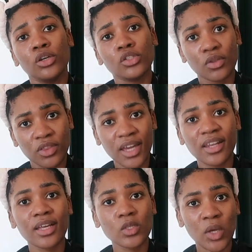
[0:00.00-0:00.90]
So
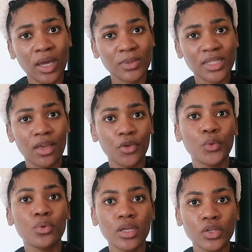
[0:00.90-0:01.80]
then that's why I'm saying
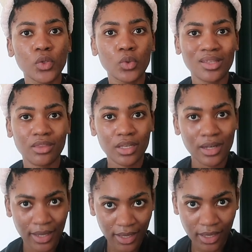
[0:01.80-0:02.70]
you need to use a
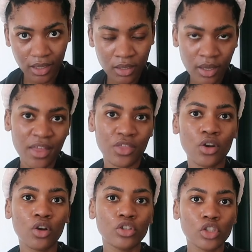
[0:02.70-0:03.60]
thin layer, and
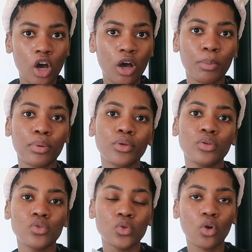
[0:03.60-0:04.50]
then on top
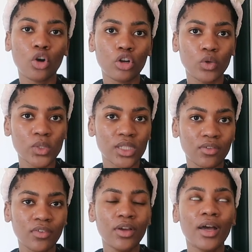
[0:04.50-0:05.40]
you do your
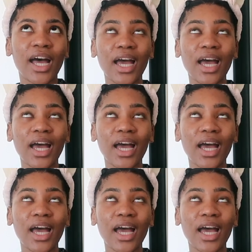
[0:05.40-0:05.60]
occlusive.